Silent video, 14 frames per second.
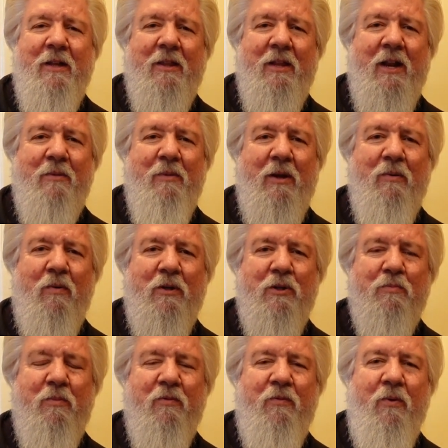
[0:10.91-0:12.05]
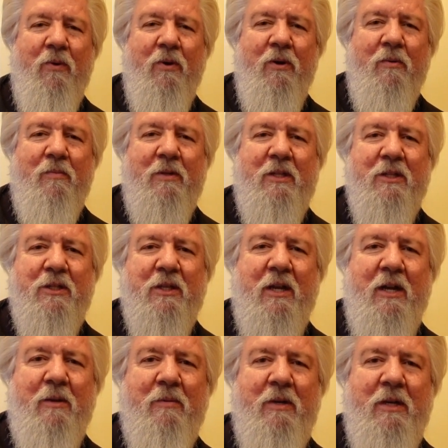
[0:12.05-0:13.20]
that I made once before, but this
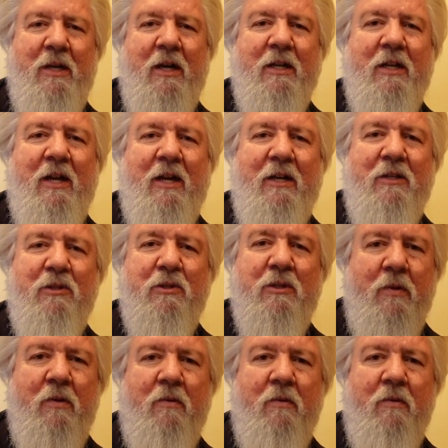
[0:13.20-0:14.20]
time nugget ice